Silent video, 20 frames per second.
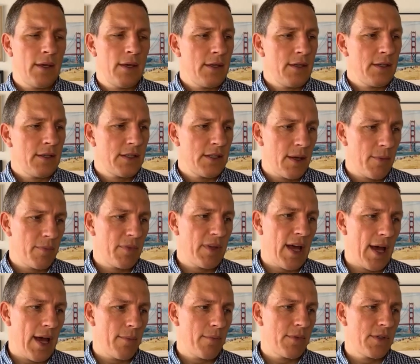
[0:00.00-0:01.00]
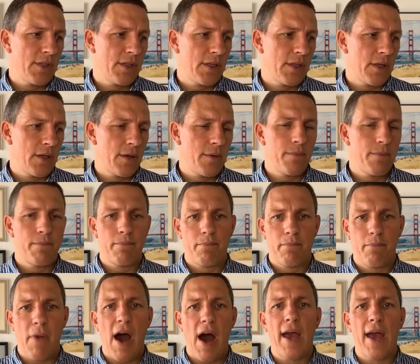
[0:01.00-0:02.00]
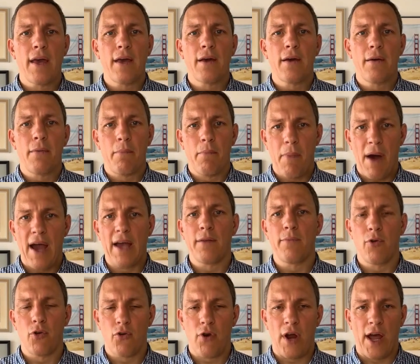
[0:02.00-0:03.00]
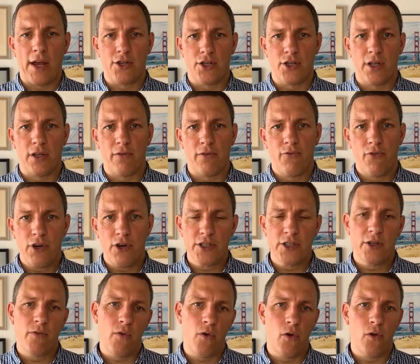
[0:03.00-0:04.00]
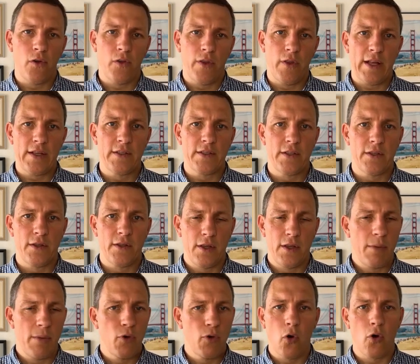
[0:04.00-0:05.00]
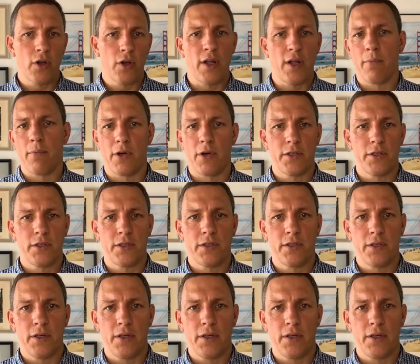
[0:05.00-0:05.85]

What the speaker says: sometimes buying might be rational. First of all, that's the pure numbers.